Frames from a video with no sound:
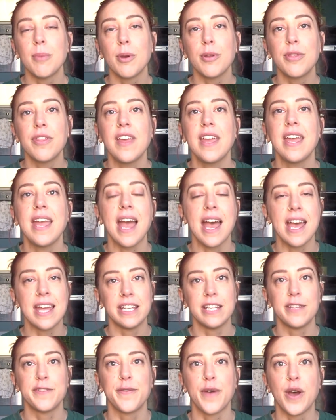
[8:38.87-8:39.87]
both he
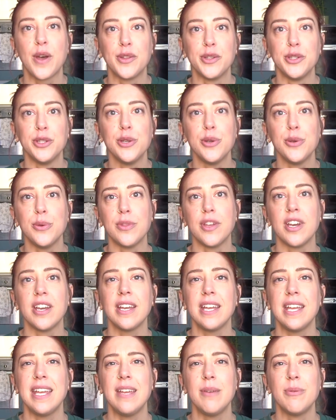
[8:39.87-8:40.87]
and his father knew
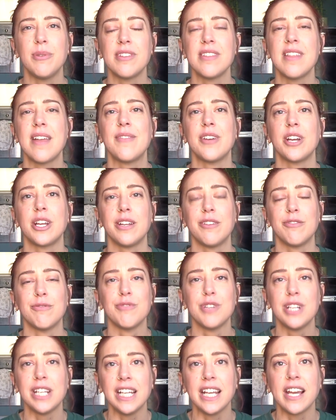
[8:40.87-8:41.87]
that he was never going to
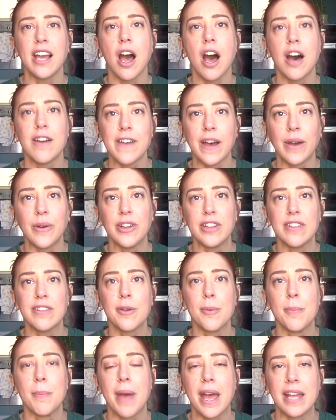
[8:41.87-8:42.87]
really carve out
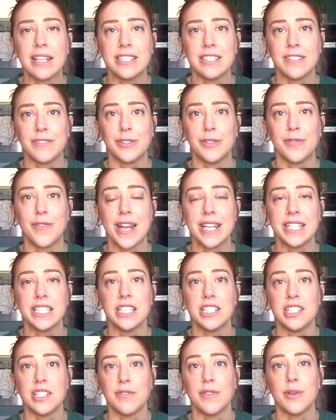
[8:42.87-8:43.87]
his competitive
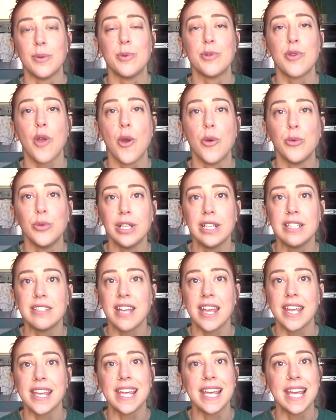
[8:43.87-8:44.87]
advantage if he was only
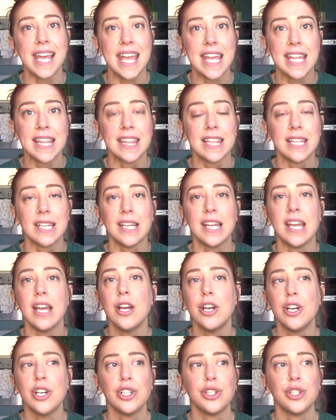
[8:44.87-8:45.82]
taking in the